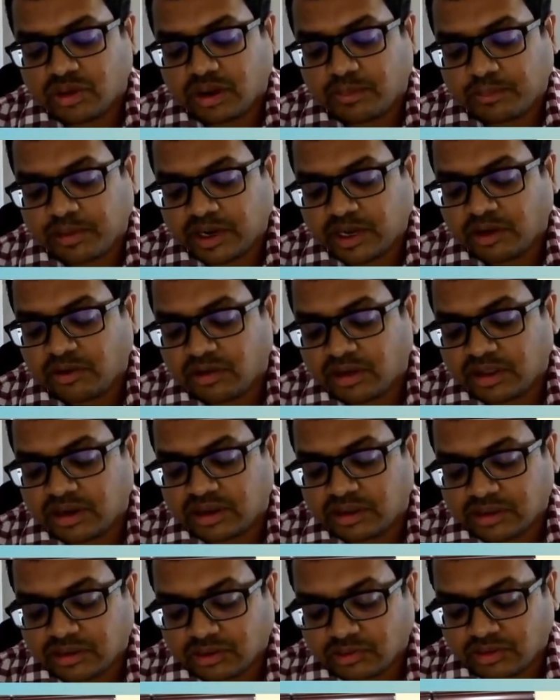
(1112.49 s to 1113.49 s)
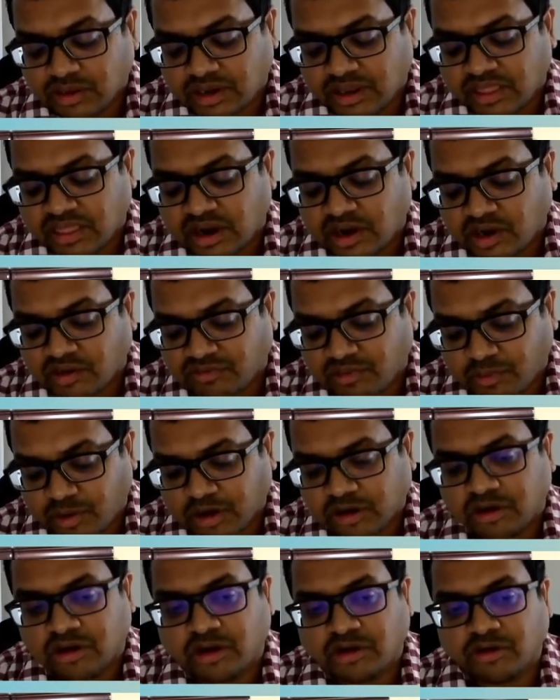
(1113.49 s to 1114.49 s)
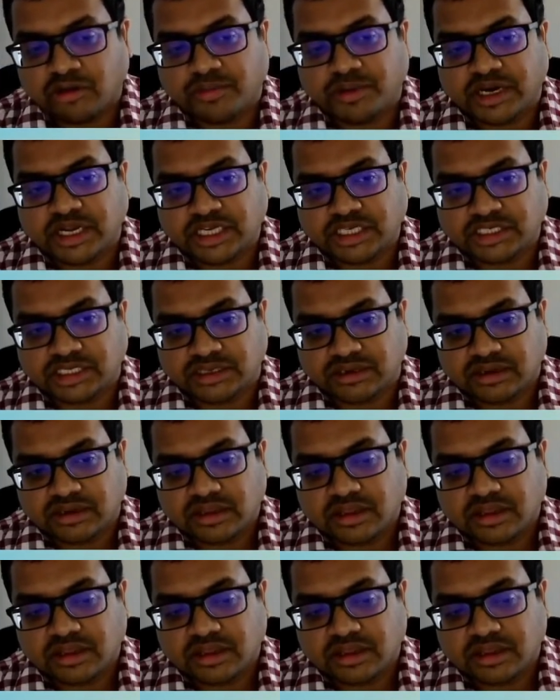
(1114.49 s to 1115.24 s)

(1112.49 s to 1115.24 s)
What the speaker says: the result of a model or to a prediction.